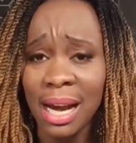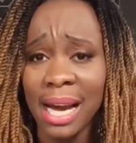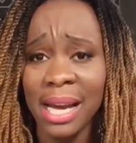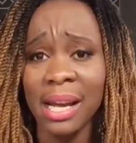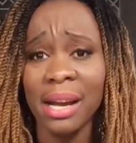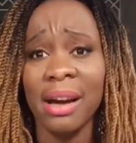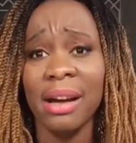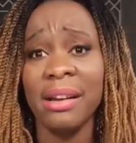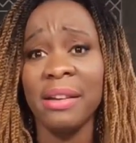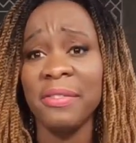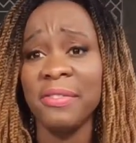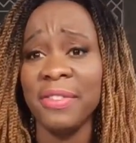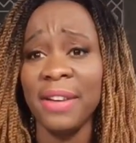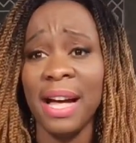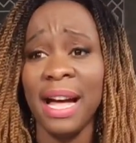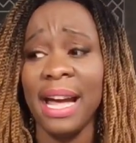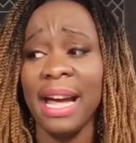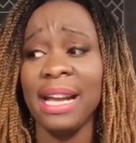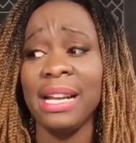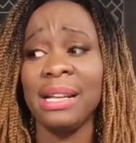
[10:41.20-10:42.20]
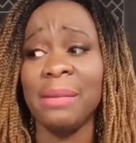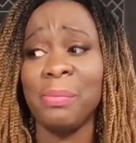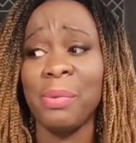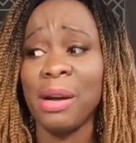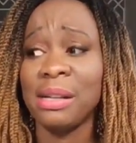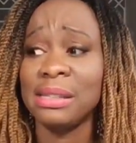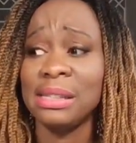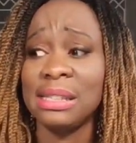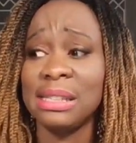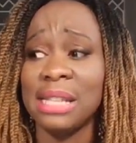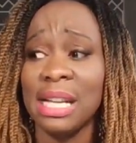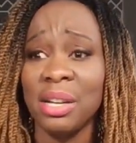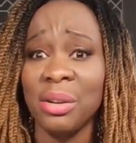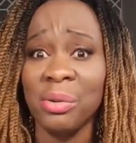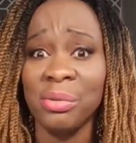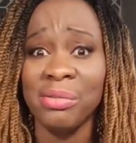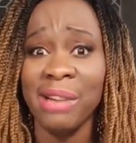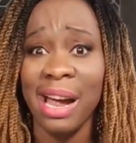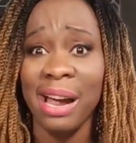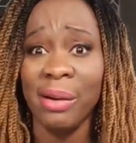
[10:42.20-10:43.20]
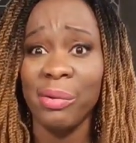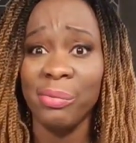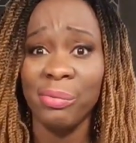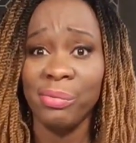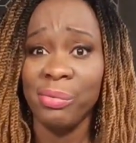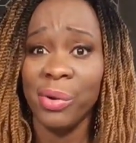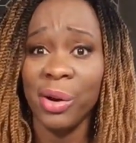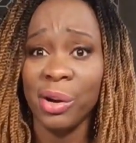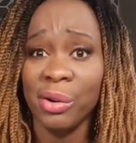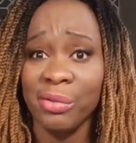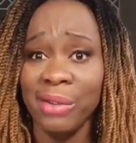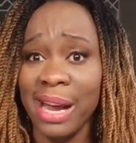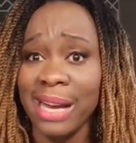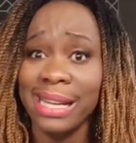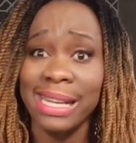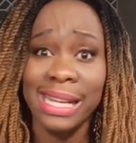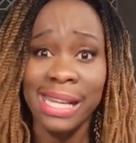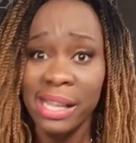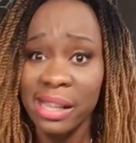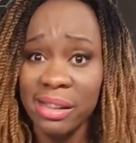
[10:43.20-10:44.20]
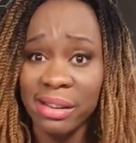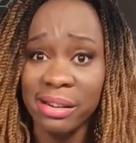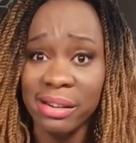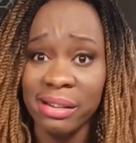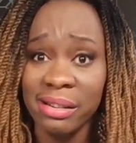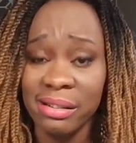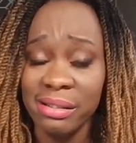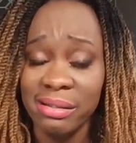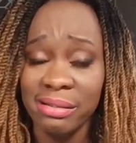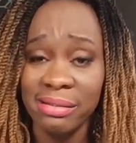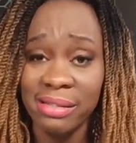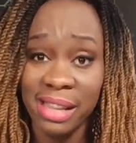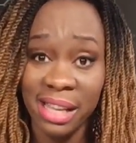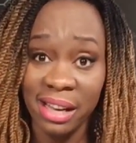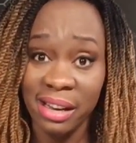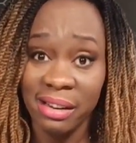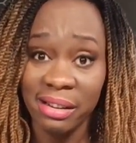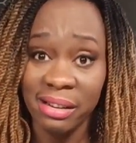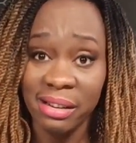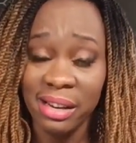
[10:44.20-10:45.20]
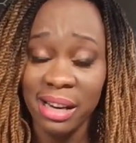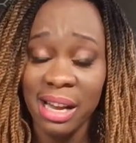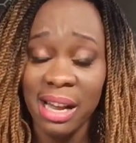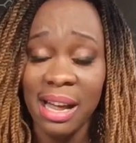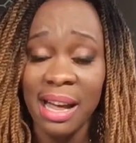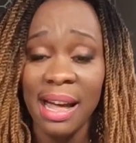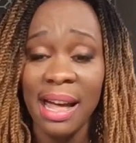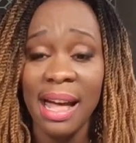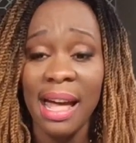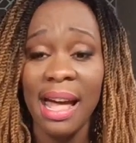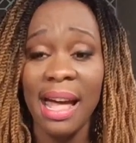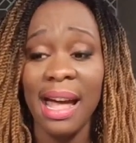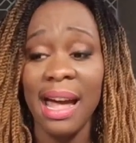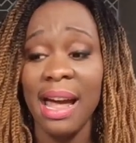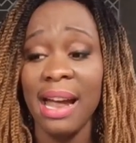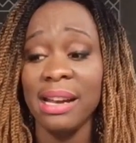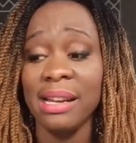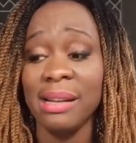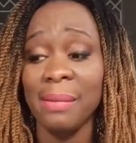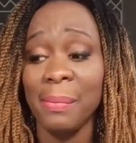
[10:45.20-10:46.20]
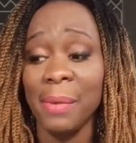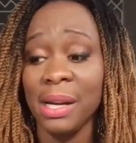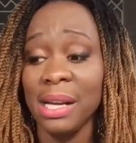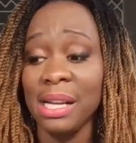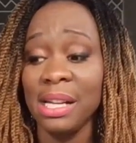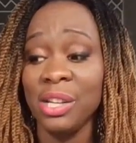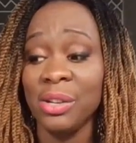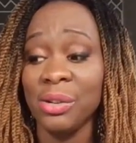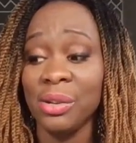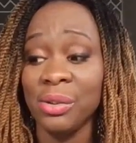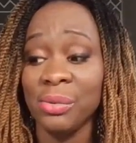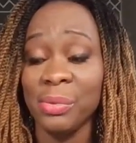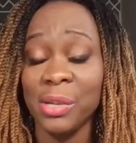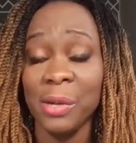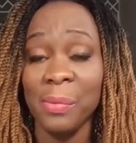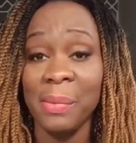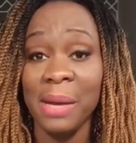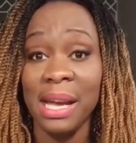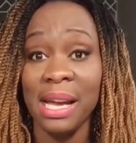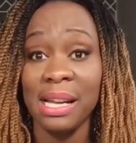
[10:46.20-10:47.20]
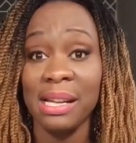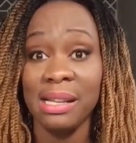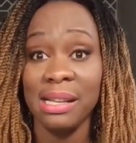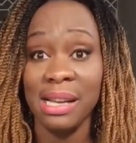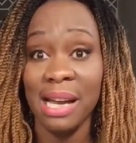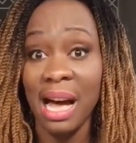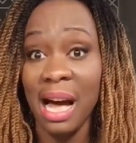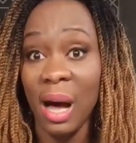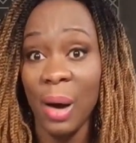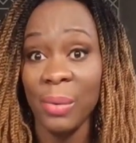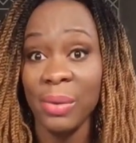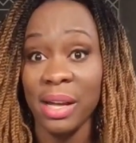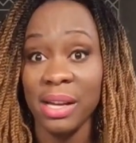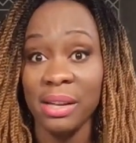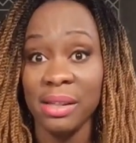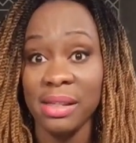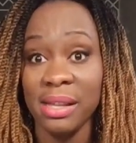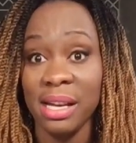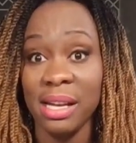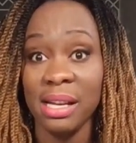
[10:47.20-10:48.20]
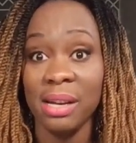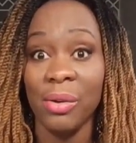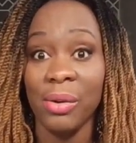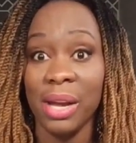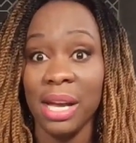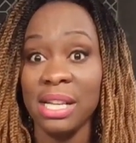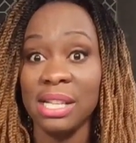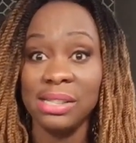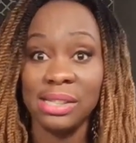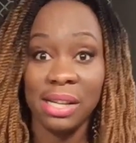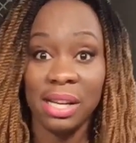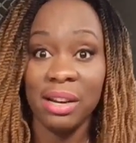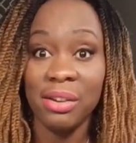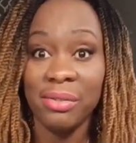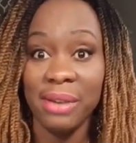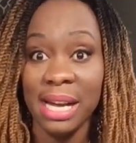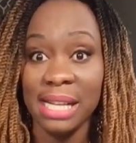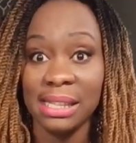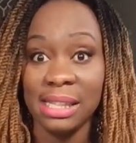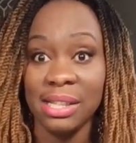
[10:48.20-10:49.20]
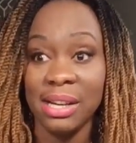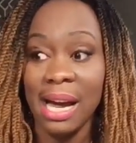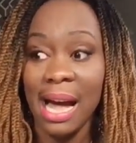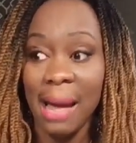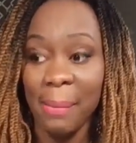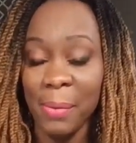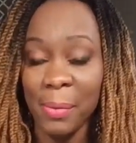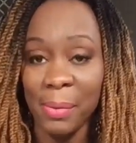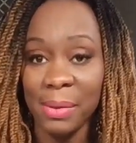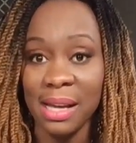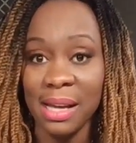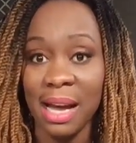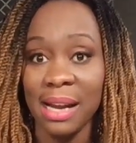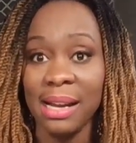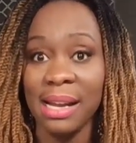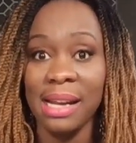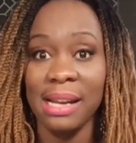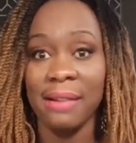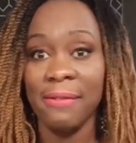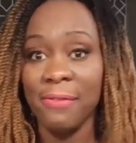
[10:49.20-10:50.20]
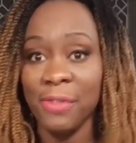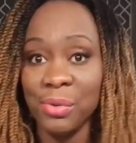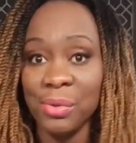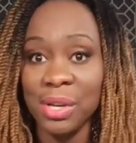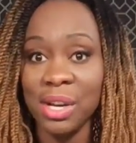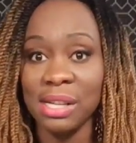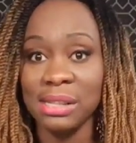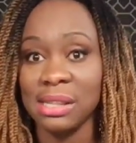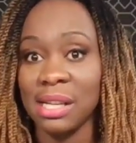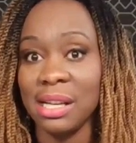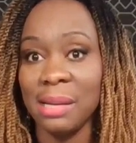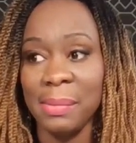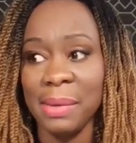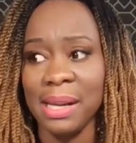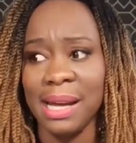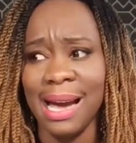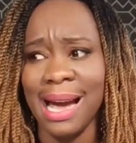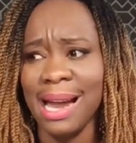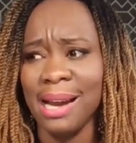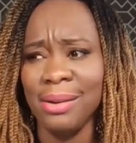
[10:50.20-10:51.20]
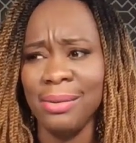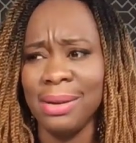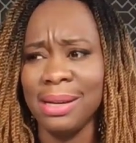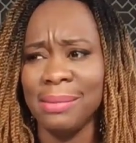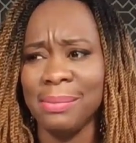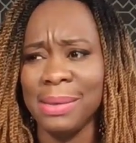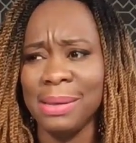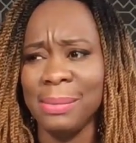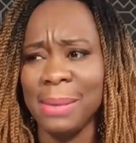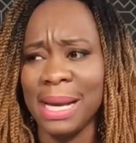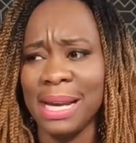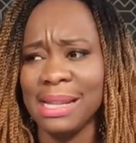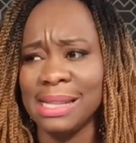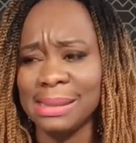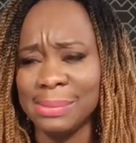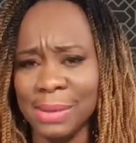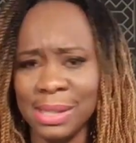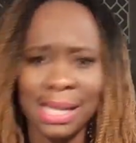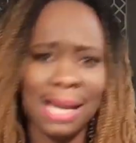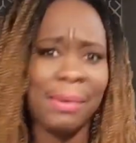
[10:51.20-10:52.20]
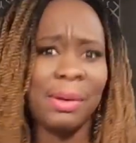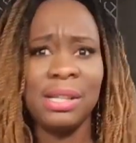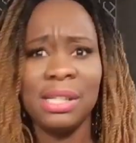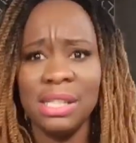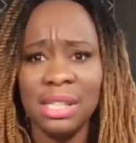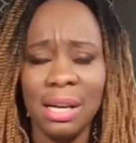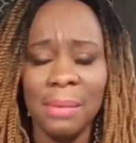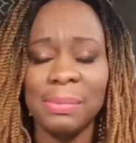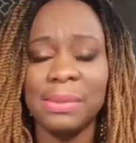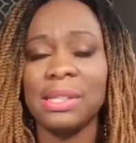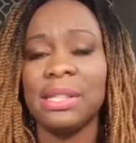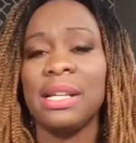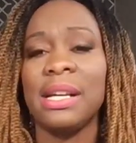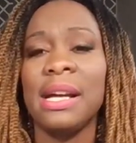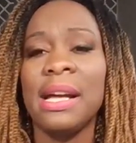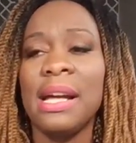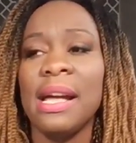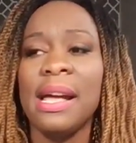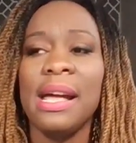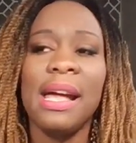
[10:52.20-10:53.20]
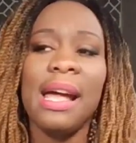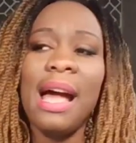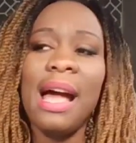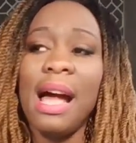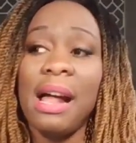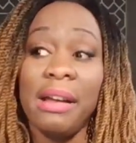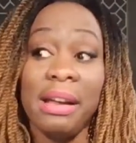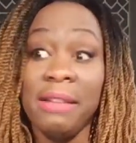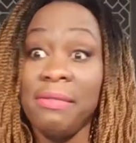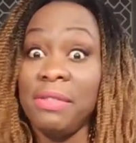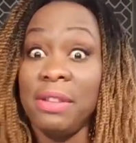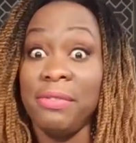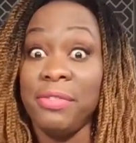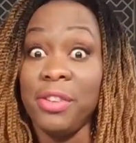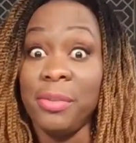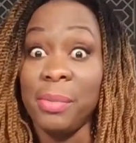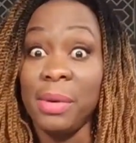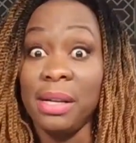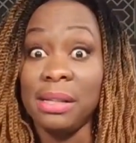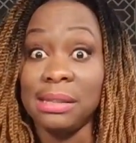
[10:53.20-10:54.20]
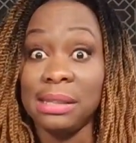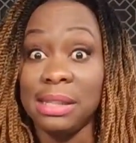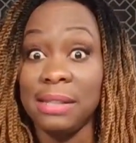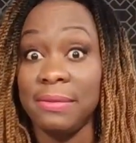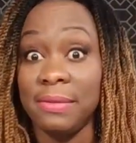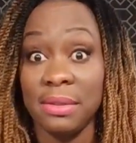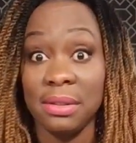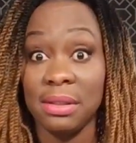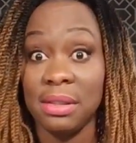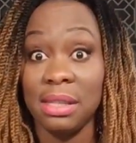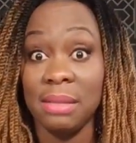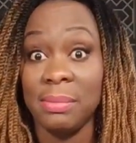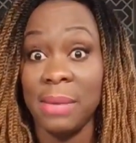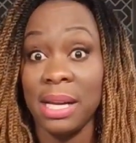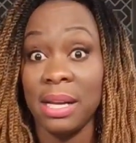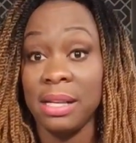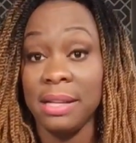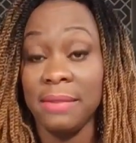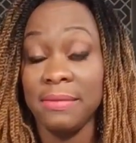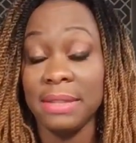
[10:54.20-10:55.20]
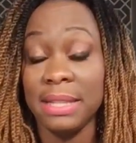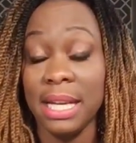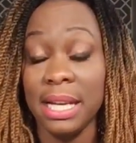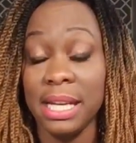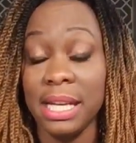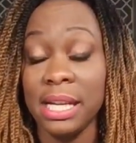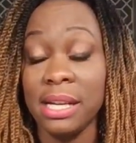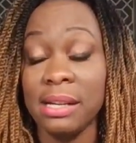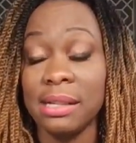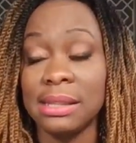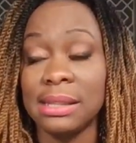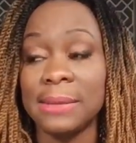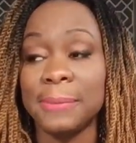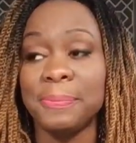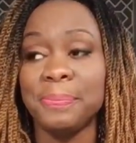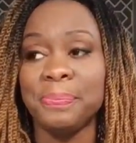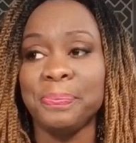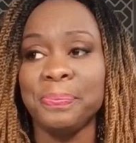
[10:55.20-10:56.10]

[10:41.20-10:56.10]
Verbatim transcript: And you're going to find processes that don't right, work right either there and the money you look you make now that you think okay that's gonna raise and you're happy with that in a few years you're gonna be like i don't want to be making this money i want to jump so uh, even a few months you, you might not even take years